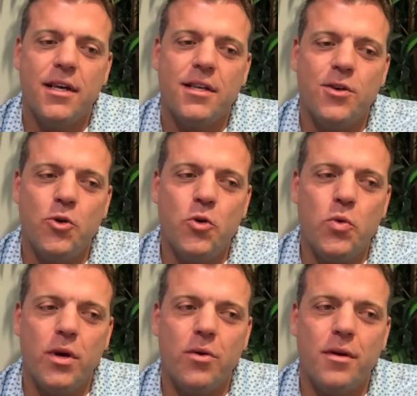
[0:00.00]

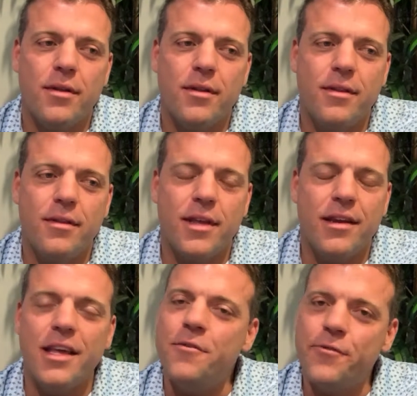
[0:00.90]
You can
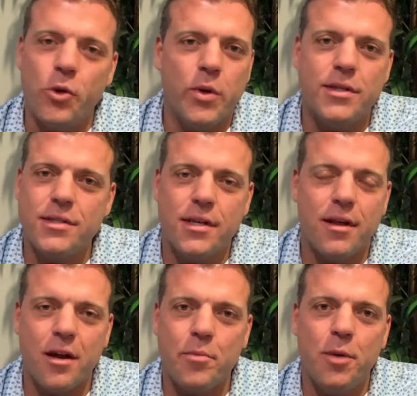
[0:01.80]
influence a
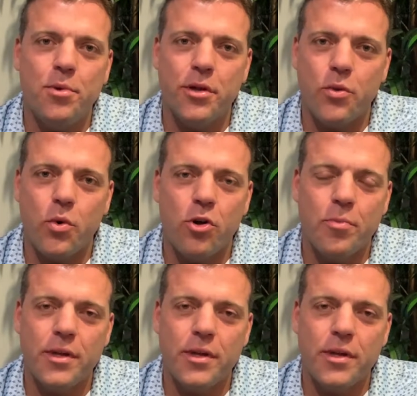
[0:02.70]
lot of people in the world,